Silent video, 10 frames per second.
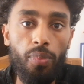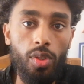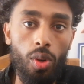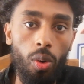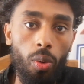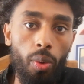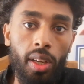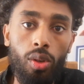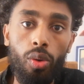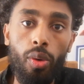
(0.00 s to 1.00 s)
So
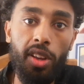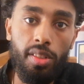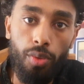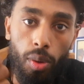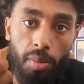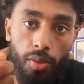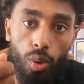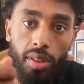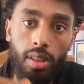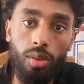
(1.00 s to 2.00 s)
when you request from the
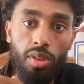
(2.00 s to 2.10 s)
front end